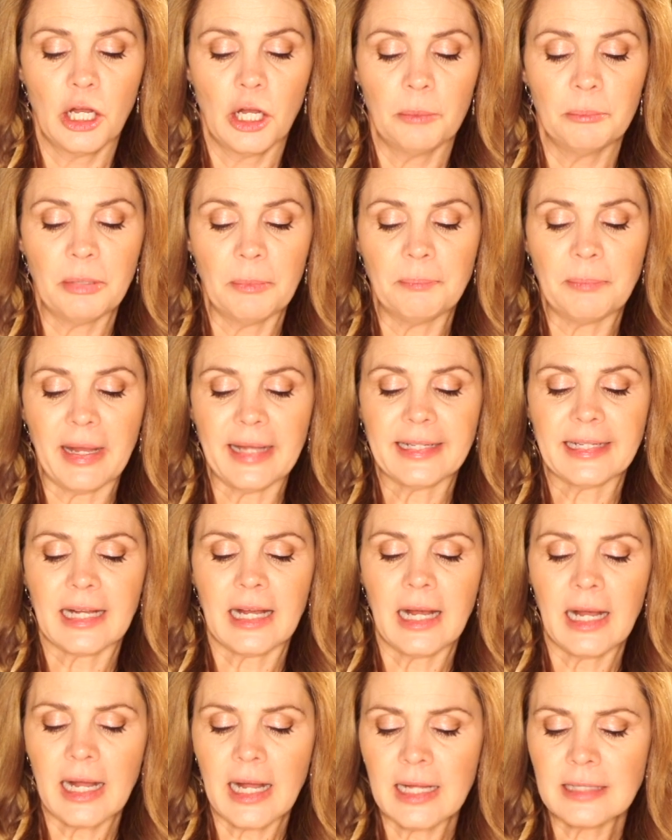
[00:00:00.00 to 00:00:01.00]
But by
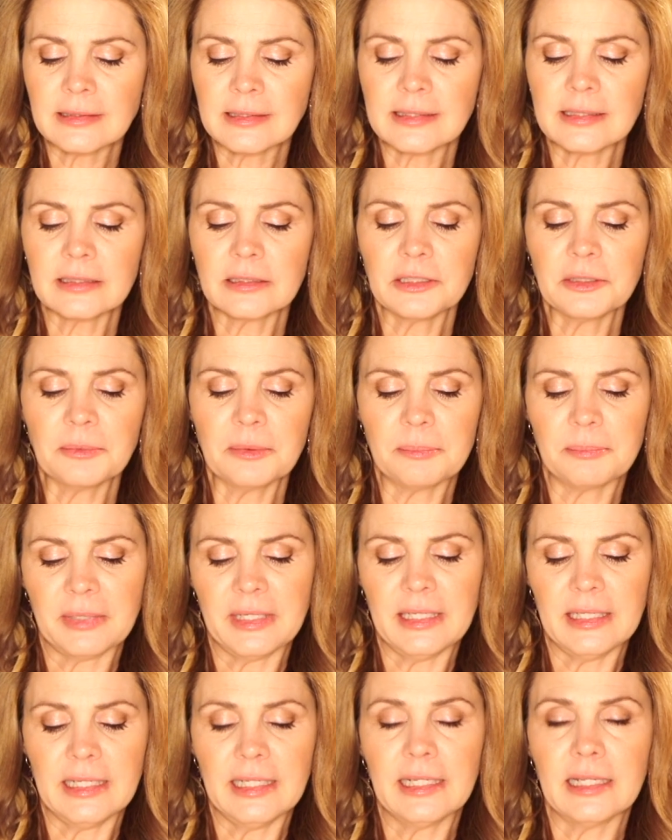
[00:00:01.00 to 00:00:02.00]
constantly
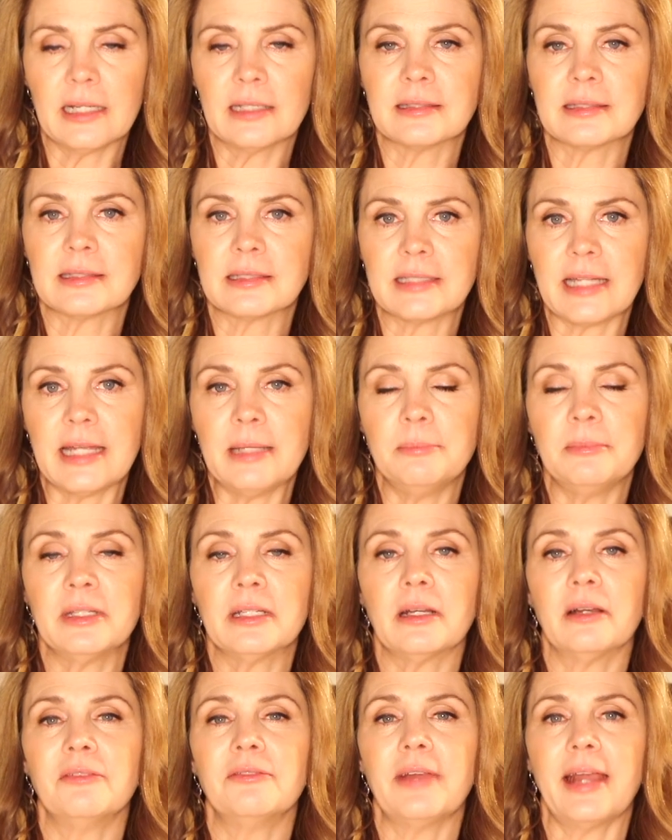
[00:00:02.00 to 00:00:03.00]
repeating a statement
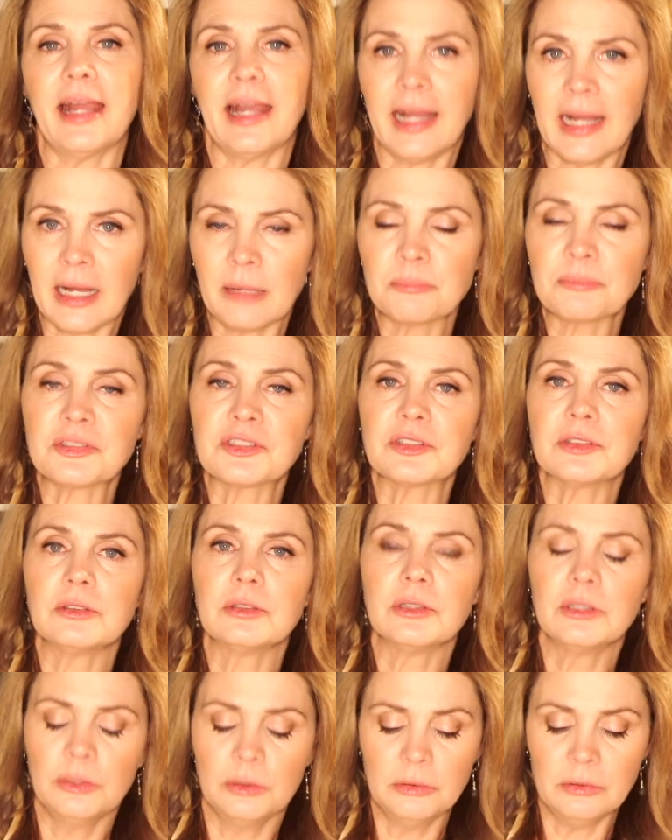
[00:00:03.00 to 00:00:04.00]
of
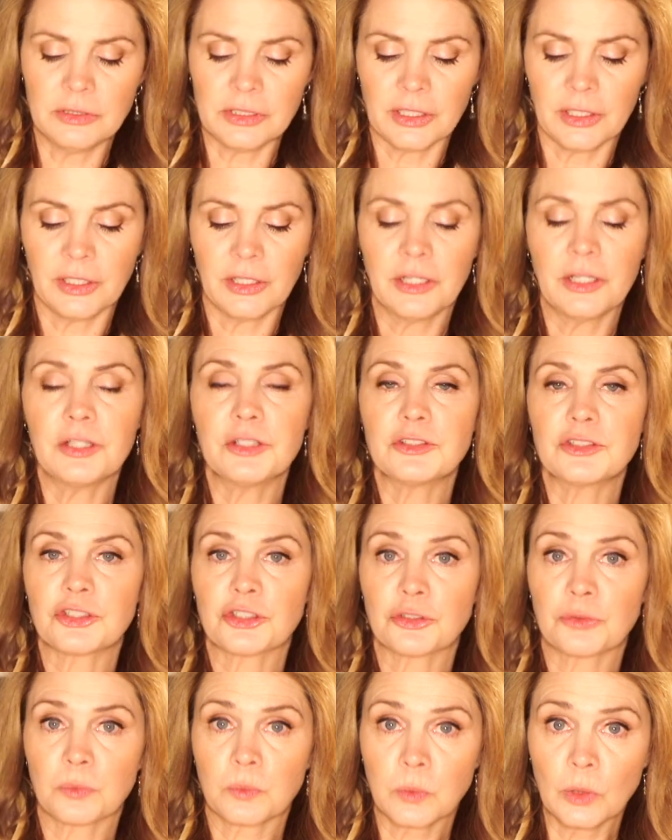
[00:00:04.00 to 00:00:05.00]
absolute
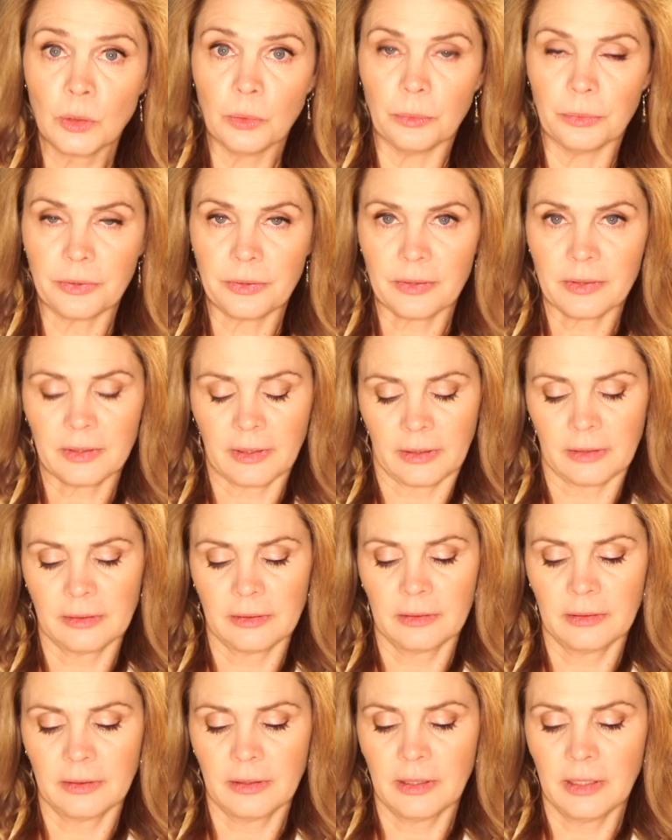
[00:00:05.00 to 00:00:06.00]
truth,
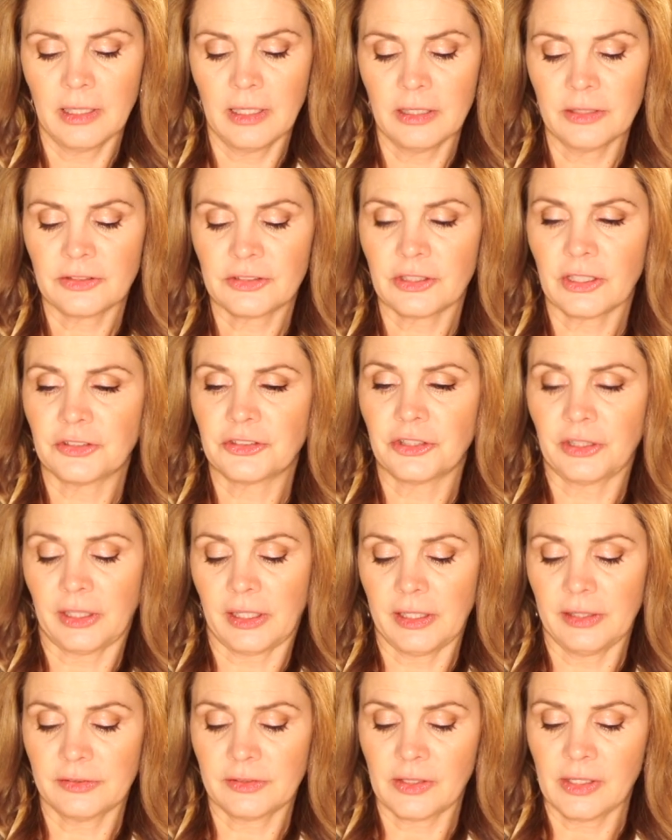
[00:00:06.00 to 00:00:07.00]
such
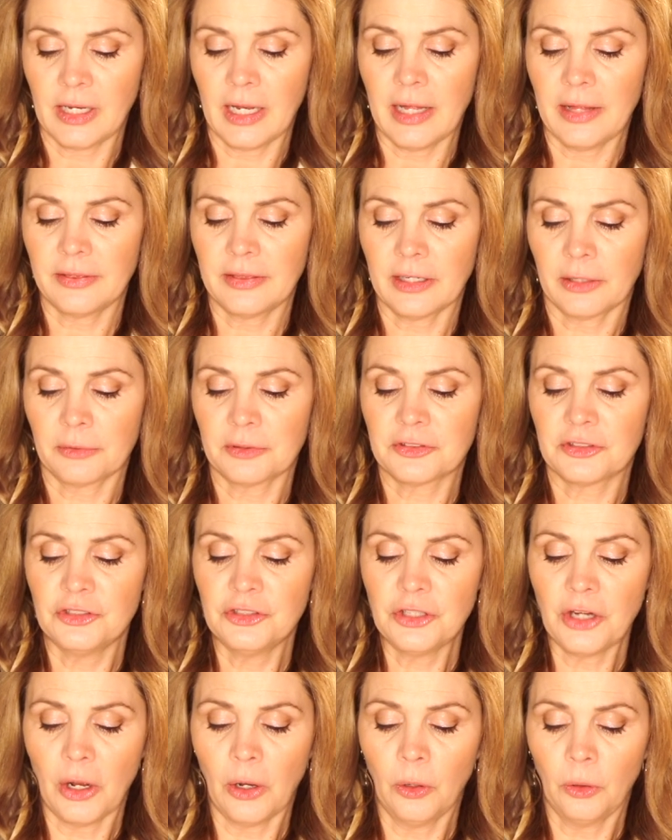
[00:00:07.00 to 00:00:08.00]
as, there is
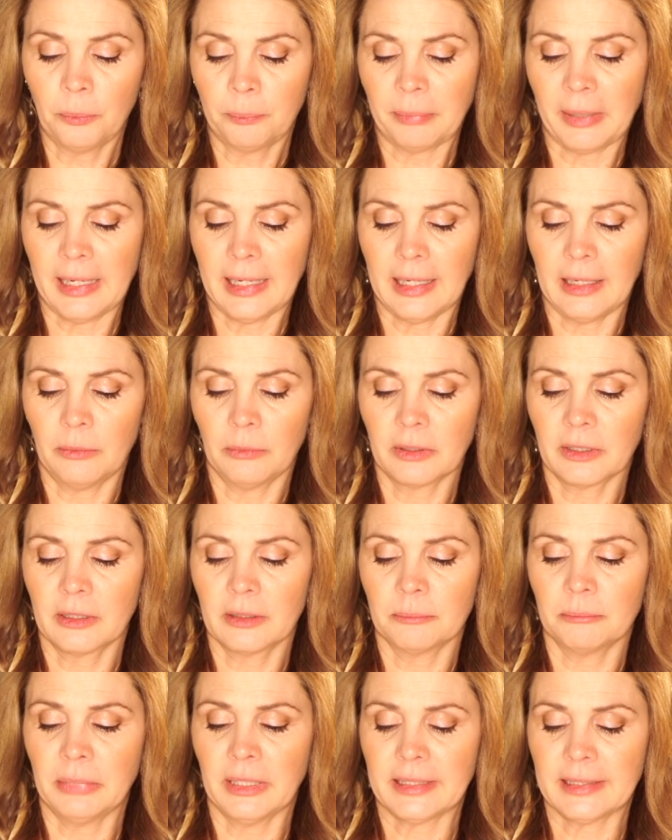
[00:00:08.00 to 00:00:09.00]
no power
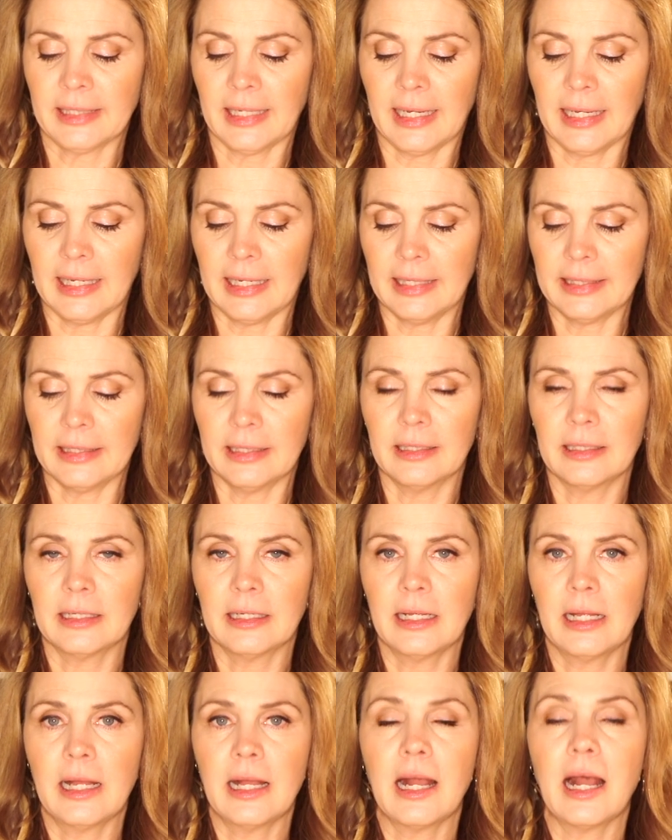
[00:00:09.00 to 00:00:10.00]
but God,
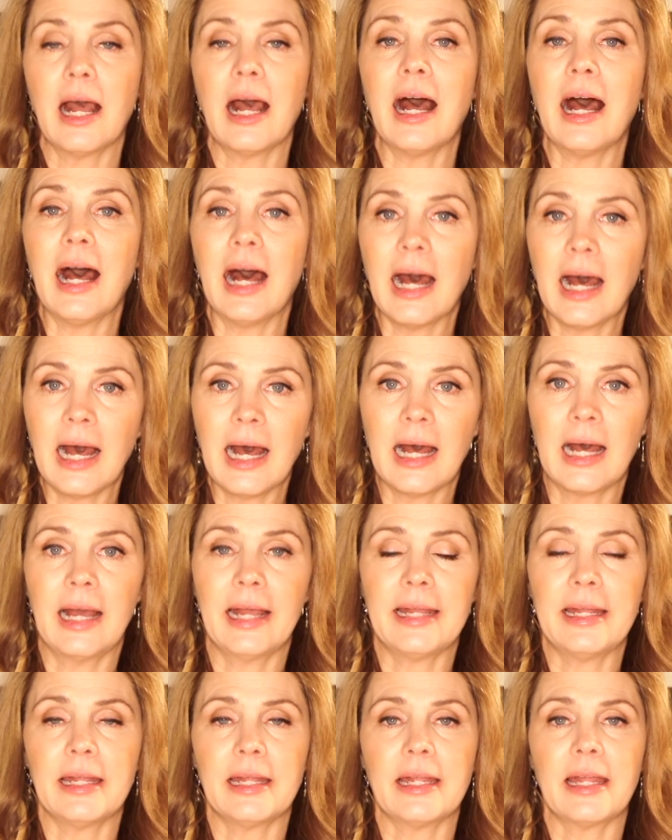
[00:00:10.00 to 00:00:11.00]

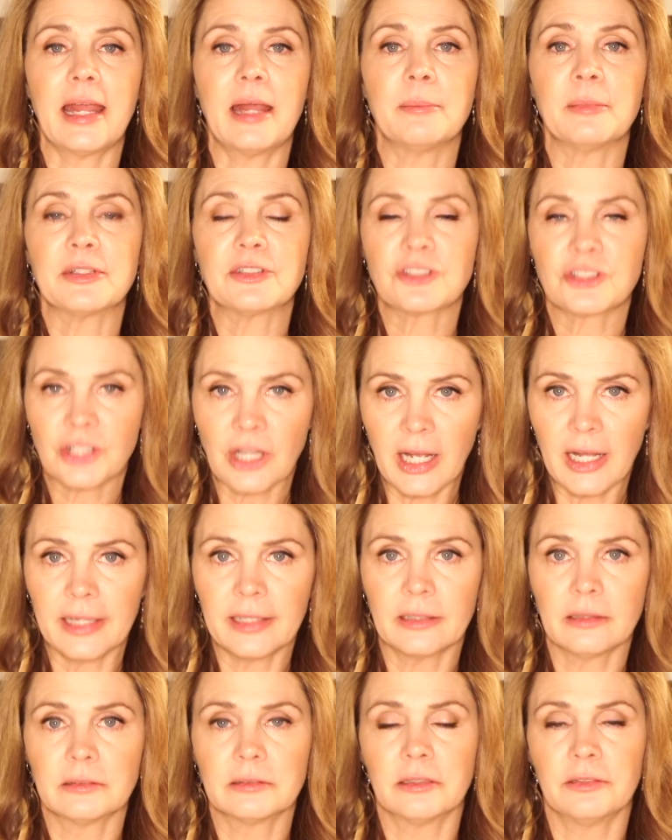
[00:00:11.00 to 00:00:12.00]
I am a
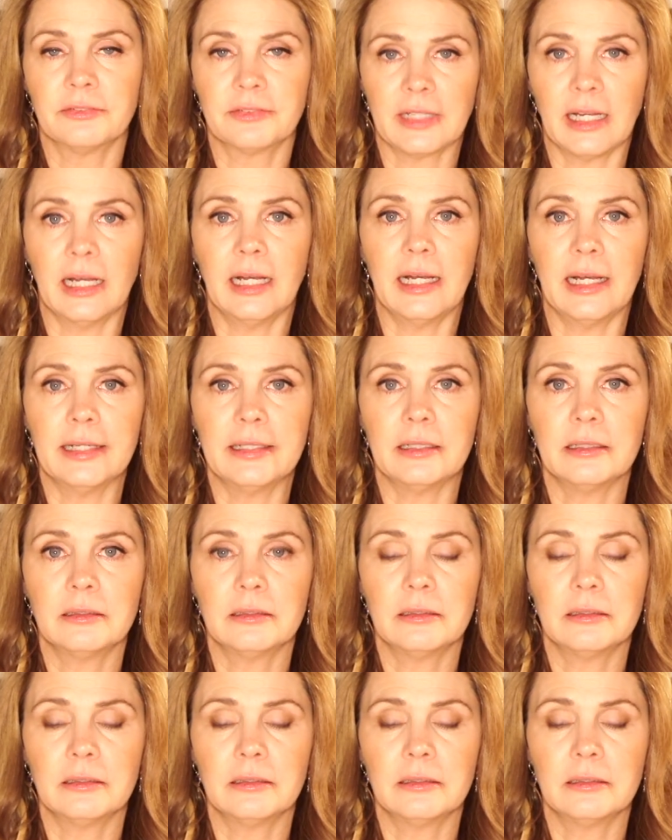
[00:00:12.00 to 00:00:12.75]
child of God,